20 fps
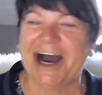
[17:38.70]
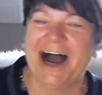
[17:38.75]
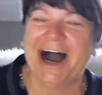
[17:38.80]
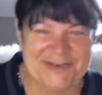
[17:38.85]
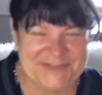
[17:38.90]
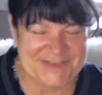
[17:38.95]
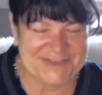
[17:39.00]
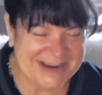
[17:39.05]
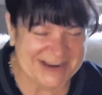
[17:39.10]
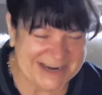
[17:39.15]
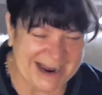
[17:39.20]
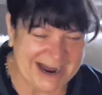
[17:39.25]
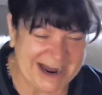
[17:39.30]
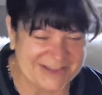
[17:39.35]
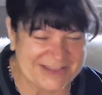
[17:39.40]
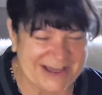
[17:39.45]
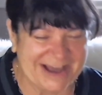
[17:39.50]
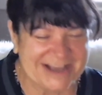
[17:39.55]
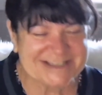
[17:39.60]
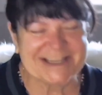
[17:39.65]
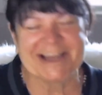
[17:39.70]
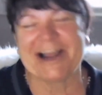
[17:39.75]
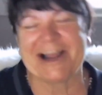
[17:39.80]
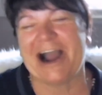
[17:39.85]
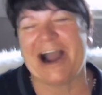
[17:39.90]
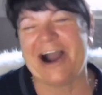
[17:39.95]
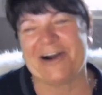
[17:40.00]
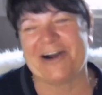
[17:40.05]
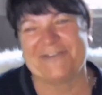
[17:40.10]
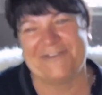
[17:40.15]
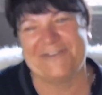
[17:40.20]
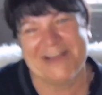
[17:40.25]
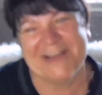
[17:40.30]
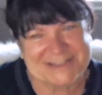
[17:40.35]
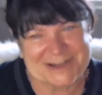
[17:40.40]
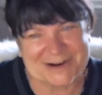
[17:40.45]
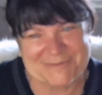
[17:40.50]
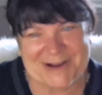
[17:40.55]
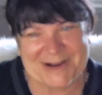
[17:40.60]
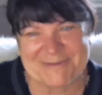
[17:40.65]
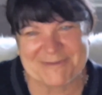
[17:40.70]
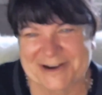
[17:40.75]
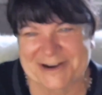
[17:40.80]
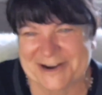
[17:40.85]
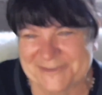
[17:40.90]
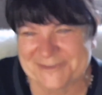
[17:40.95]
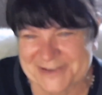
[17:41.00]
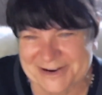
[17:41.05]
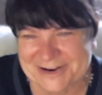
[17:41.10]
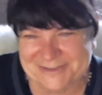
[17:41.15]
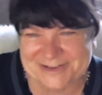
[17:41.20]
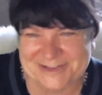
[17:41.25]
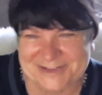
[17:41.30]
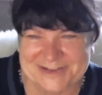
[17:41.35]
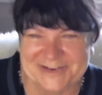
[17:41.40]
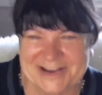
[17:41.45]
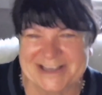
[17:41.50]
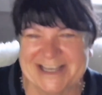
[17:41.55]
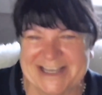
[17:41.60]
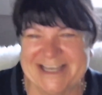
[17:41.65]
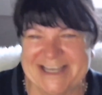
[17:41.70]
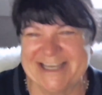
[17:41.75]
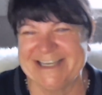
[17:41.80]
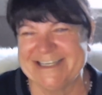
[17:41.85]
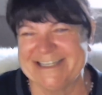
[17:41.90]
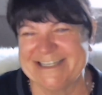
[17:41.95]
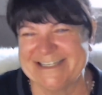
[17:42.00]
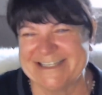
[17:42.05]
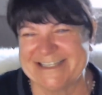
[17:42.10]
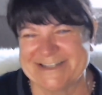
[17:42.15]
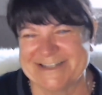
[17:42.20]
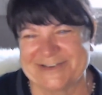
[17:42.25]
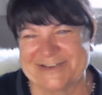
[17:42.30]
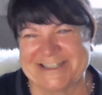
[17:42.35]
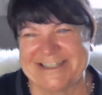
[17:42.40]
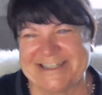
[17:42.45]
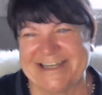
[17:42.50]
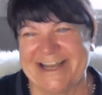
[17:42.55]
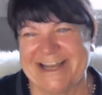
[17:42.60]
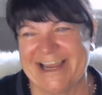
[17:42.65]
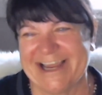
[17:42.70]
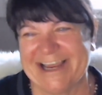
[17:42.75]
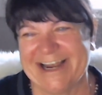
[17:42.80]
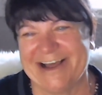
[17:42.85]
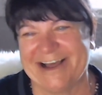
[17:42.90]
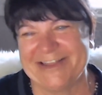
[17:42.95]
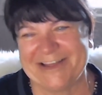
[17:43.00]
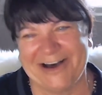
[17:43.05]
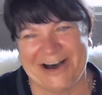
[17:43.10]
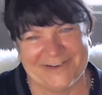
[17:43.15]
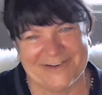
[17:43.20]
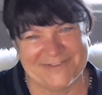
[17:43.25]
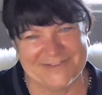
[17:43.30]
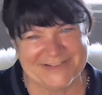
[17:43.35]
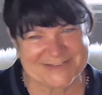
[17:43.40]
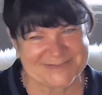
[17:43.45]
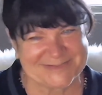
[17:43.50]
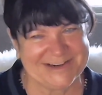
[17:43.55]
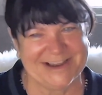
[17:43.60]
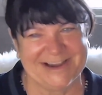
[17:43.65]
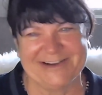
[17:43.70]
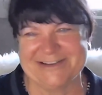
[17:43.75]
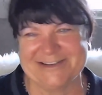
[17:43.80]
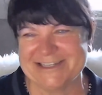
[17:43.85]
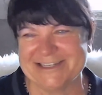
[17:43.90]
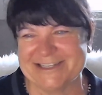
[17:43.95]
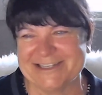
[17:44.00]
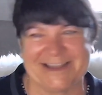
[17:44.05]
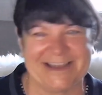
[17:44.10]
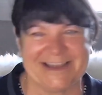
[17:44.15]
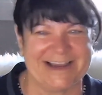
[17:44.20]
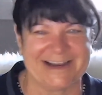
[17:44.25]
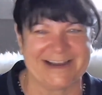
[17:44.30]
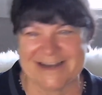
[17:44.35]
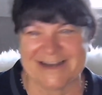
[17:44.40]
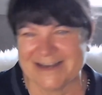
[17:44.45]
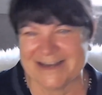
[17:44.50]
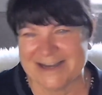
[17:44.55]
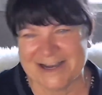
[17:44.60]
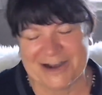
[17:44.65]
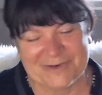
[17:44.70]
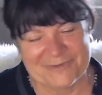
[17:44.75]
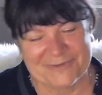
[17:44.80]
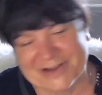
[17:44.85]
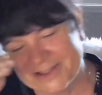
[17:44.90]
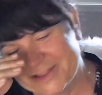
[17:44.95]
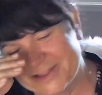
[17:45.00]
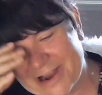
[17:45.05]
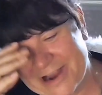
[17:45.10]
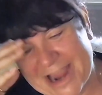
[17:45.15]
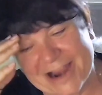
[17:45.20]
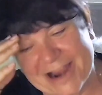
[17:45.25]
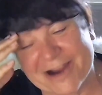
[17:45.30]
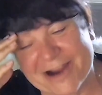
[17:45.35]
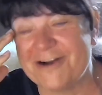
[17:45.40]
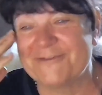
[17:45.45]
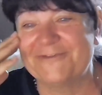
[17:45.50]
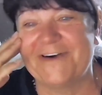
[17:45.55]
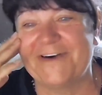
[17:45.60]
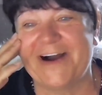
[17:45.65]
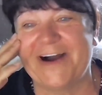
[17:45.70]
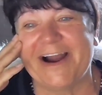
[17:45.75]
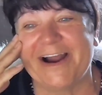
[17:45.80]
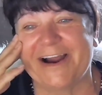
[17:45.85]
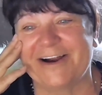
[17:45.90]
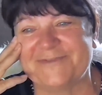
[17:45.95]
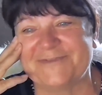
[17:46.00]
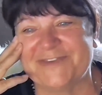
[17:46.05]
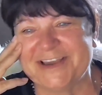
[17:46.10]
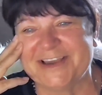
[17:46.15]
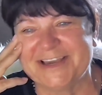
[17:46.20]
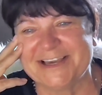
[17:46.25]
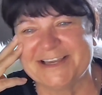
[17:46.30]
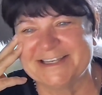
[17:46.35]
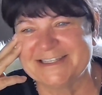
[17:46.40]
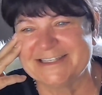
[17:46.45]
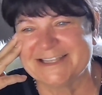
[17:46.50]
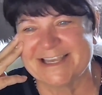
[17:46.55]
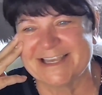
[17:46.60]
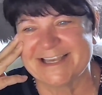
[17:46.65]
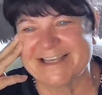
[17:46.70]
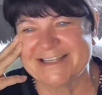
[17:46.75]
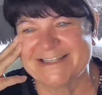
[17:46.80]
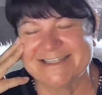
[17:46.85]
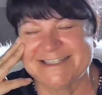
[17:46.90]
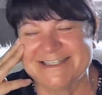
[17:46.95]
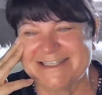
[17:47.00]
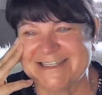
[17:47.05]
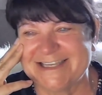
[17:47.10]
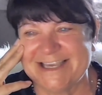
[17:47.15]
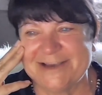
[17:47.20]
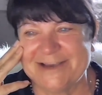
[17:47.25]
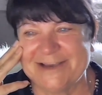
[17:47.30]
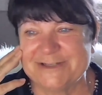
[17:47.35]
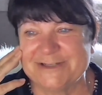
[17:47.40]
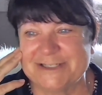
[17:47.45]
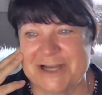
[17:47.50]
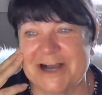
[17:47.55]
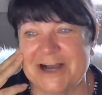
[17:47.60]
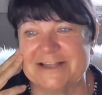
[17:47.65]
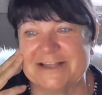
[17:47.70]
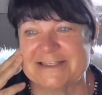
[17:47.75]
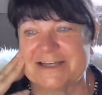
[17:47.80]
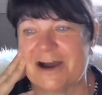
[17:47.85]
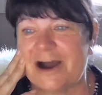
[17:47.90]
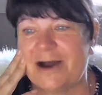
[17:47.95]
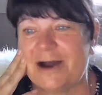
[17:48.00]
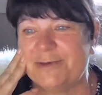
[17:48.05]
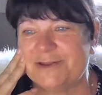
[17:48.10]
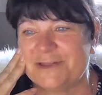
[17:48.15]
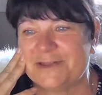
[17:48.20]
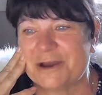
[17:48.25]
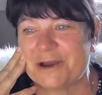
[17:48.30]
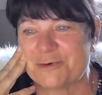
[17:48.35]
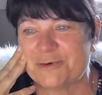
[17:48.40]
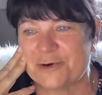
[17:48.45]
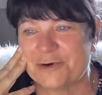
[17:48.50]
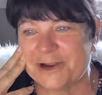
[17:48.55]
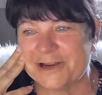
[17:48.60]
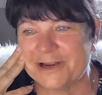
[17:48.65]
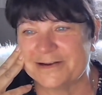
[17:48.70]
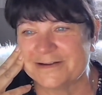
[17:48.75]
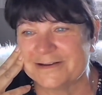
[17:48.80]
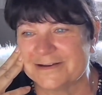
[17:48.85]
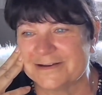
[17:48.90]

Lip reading: But yeah, that's our memory of you. Really, this is Torsten hanging out the office window, just like with your hair on fire because like just it was nonstop at that point.